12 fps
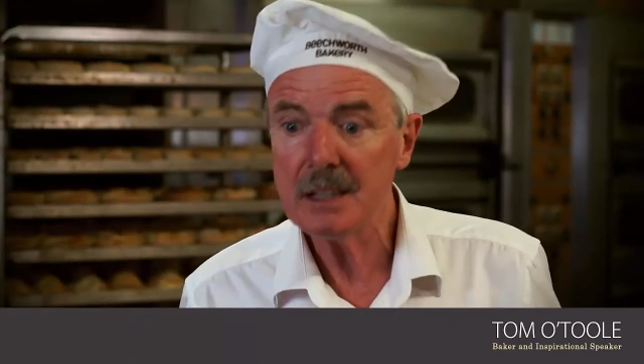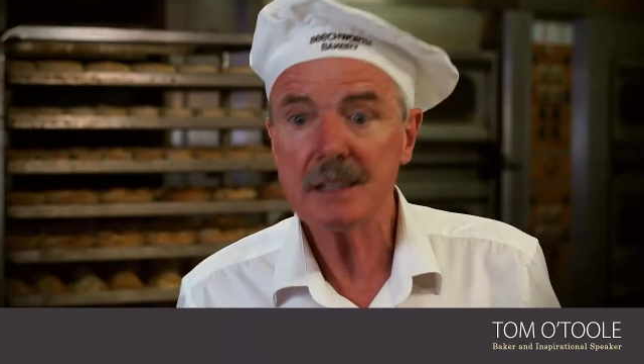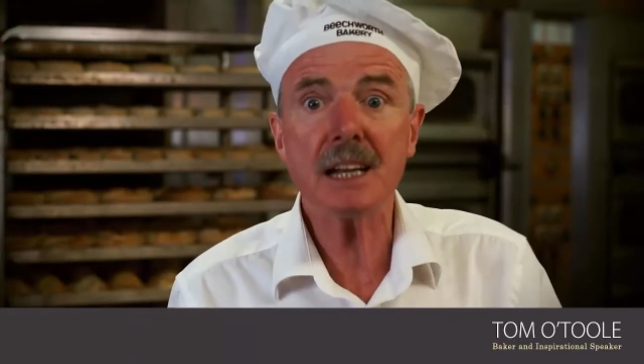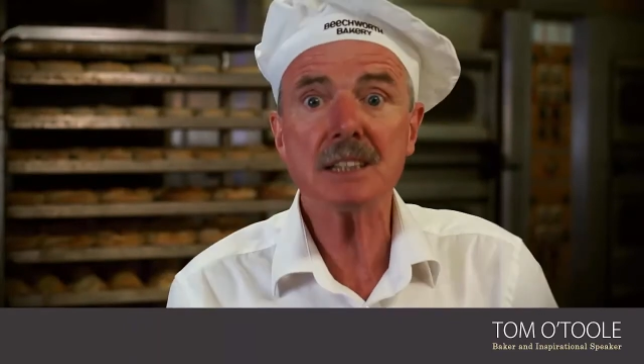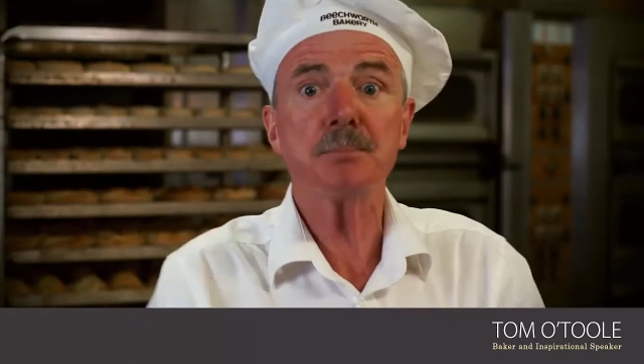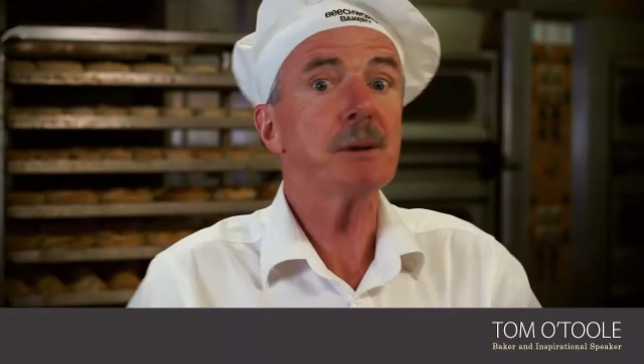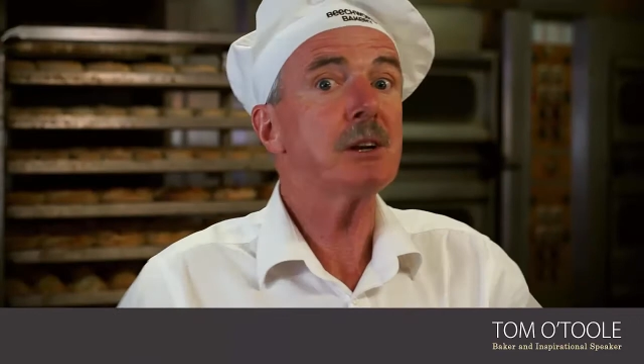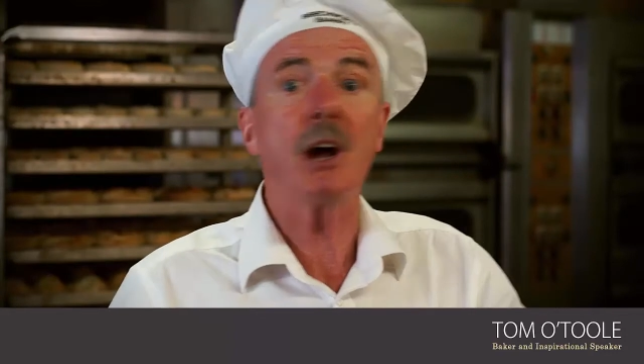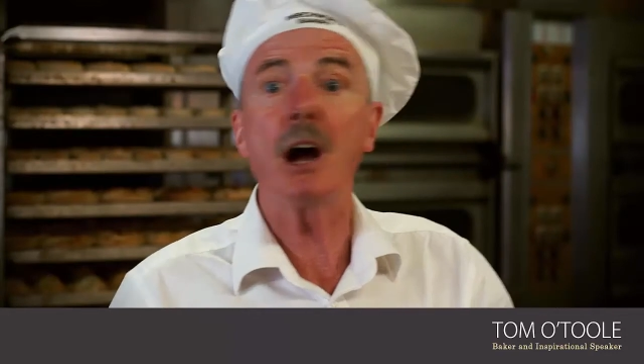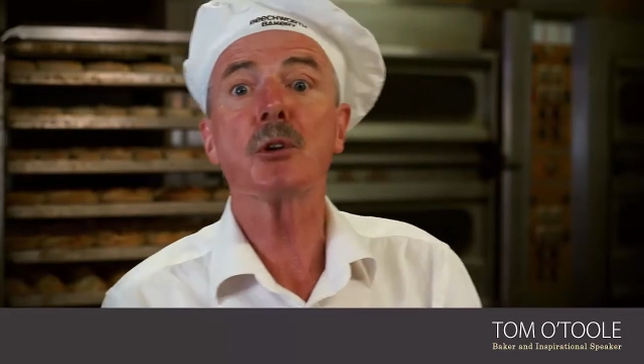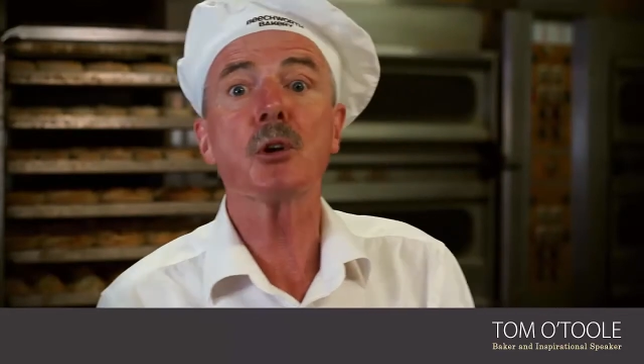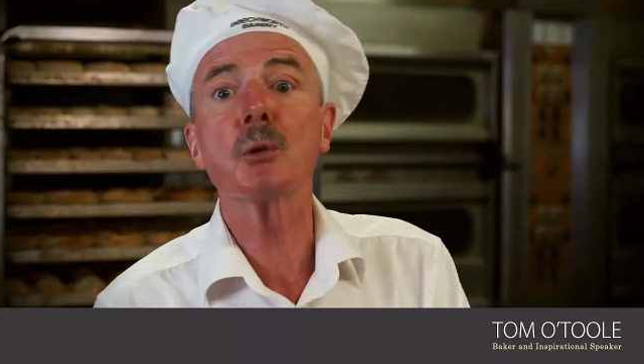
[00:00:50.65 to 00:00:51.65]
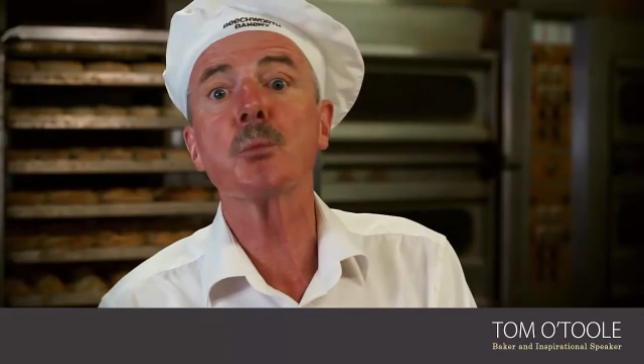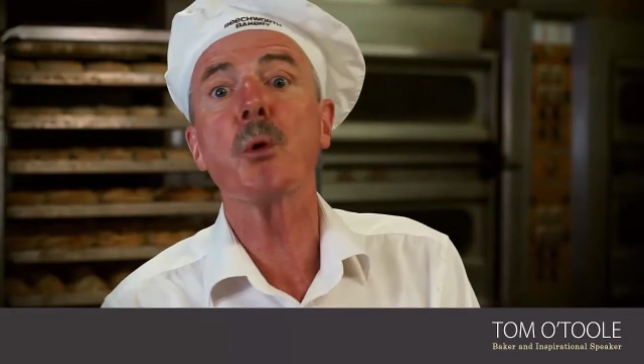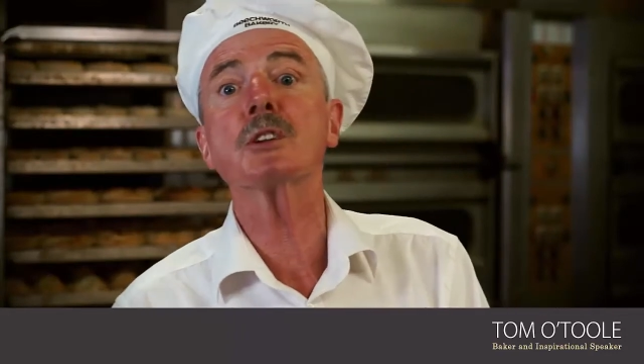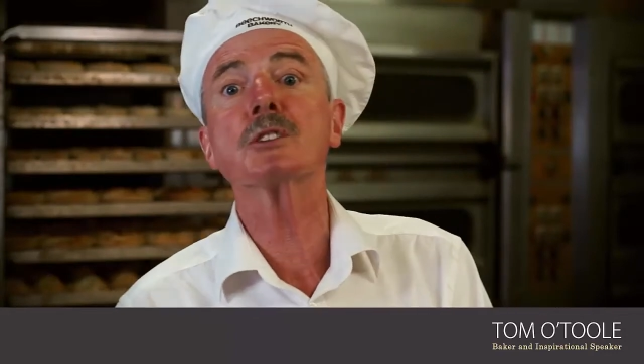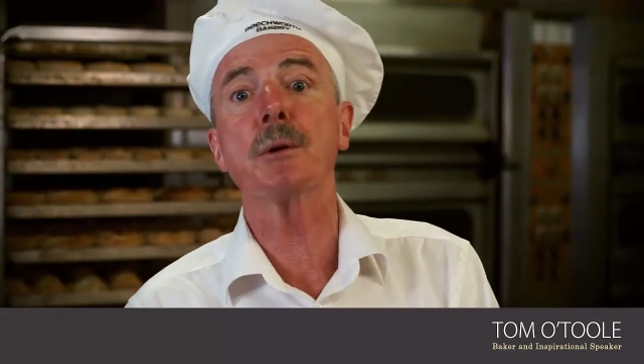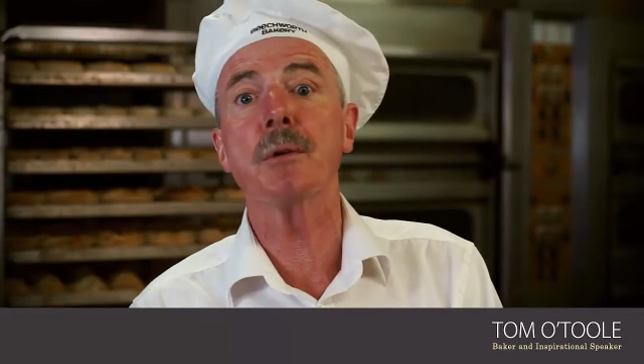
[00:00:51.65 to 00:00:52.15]
Doesn't me no good
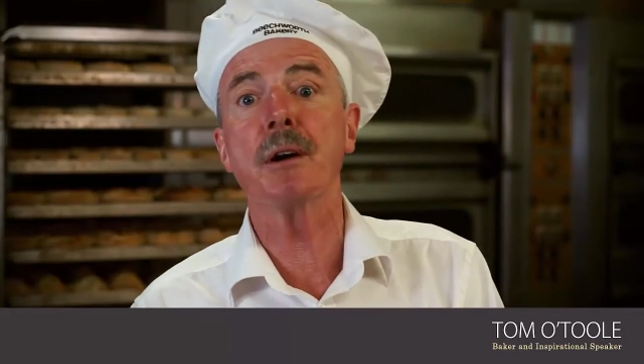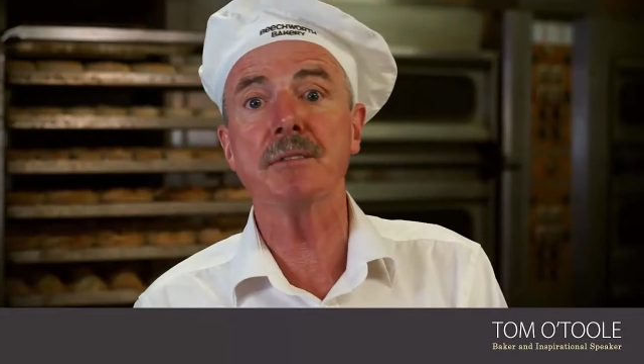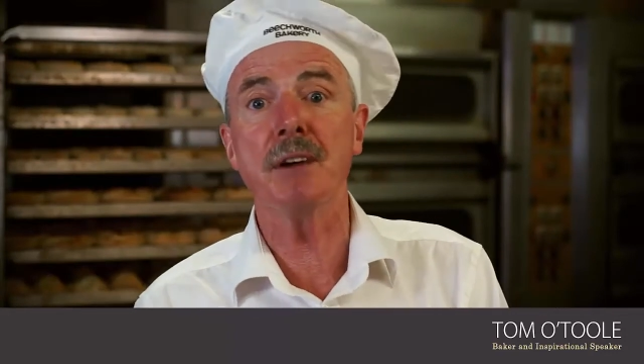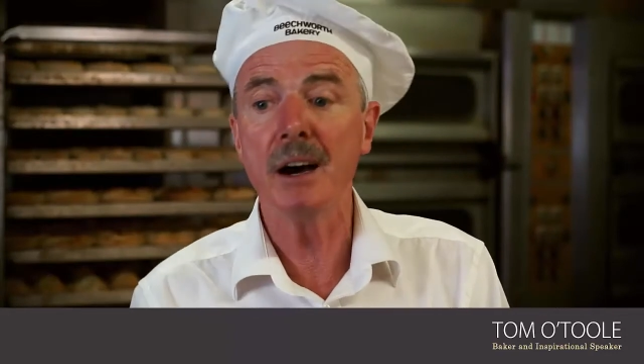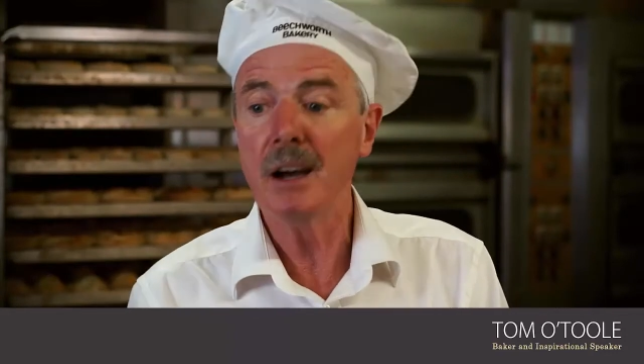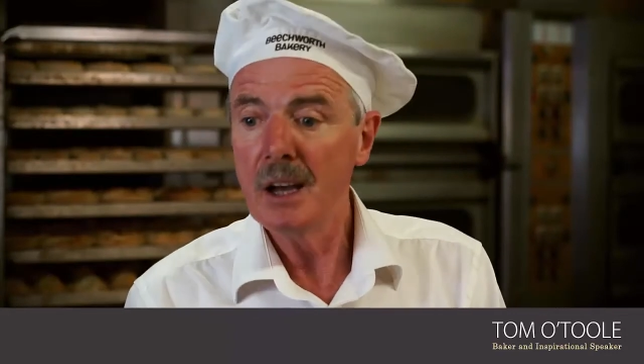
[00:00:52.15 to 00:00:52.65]
whatsoever.